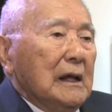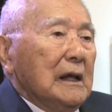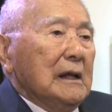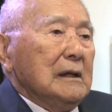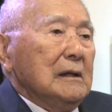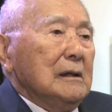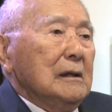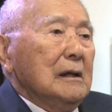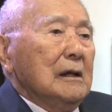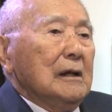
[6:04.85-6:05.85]
And
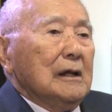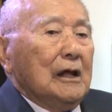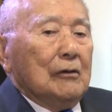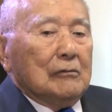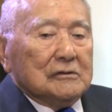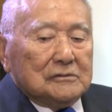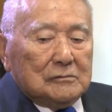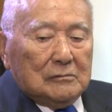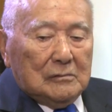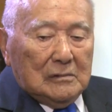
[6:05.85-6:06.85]
he was,
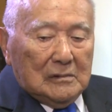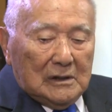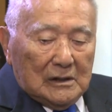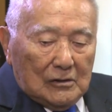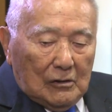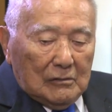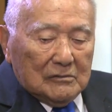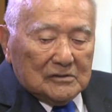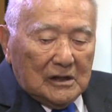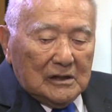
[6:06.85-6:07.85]
then all
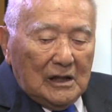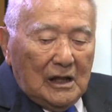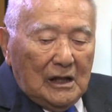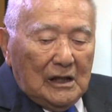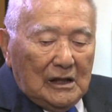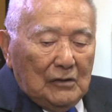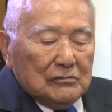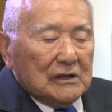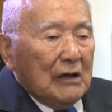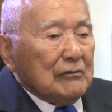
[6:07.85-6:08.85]
of a sudden, he
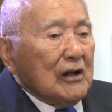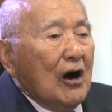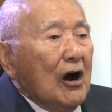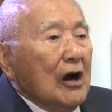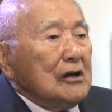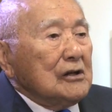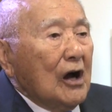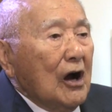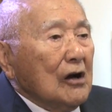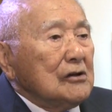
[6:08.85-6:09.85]
was having a
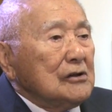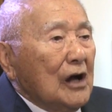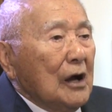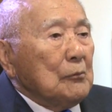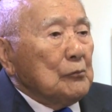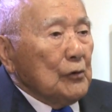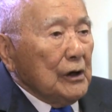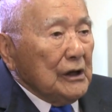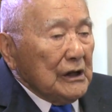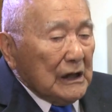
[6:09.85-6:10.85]
hard time
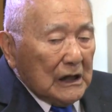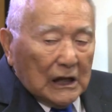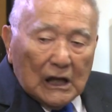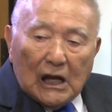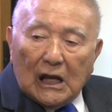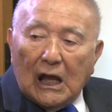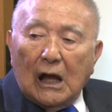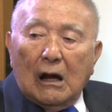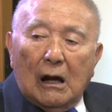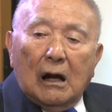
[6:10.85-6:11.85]
breathing,
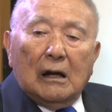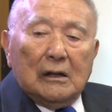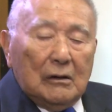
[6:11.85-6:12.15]
but